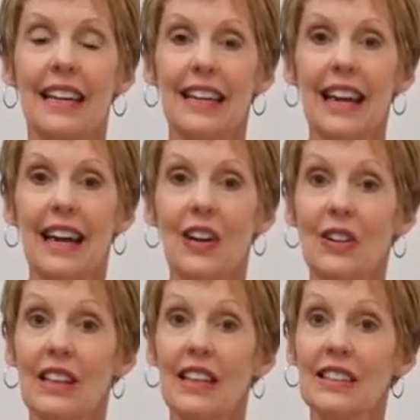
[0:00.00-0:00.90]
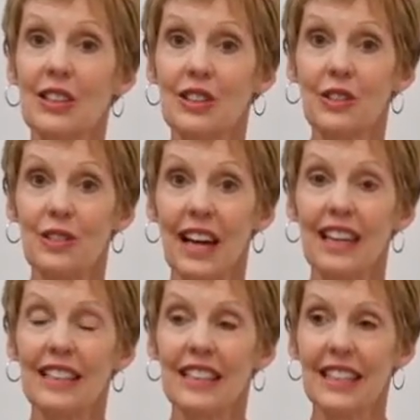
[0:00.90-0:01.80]
Now let's do
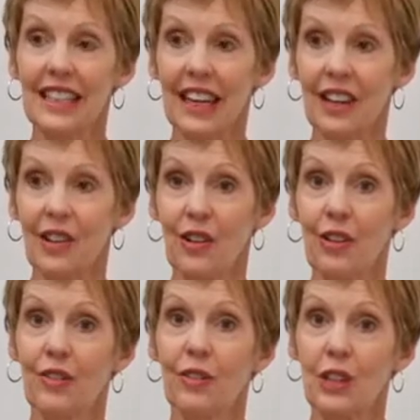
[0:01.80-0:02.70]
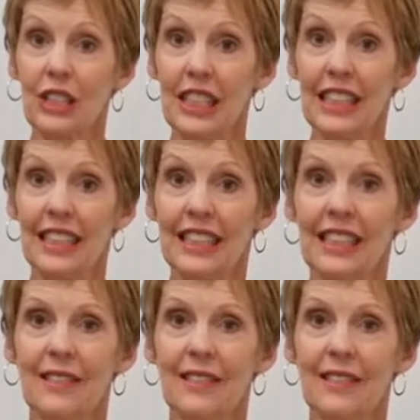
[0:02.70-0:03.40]
that together for 10.